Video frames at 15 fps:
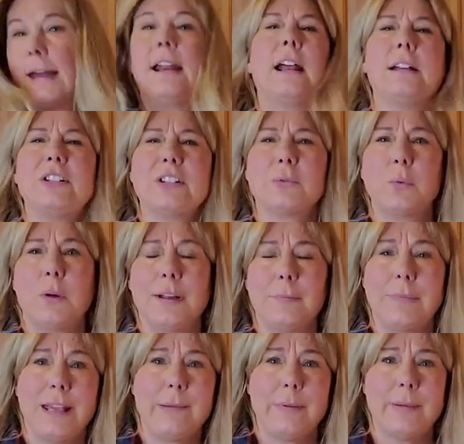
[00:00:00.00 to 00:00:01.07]
I just want
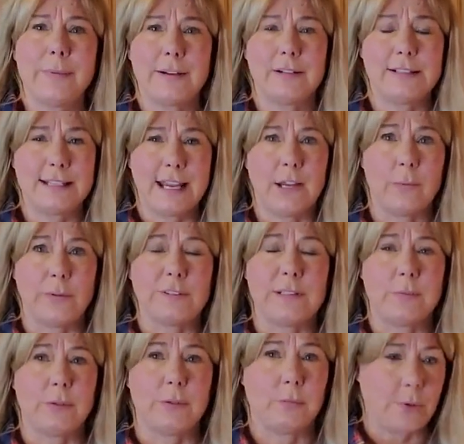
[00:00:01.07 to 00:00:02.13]
maybe about a
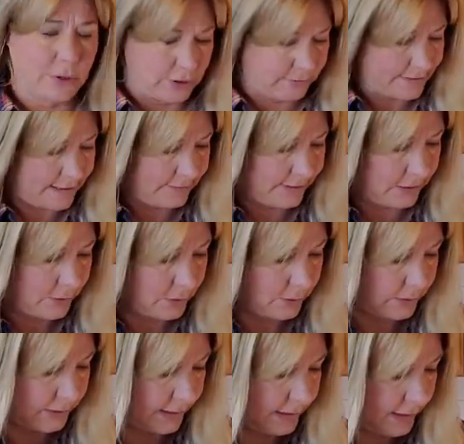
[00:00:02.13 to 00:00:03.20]
tablespoon per
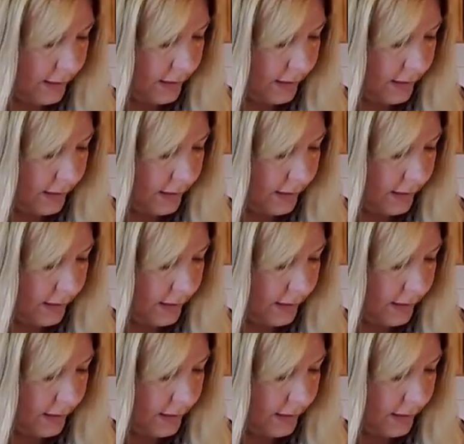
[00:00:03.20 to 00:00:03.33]
ravioli.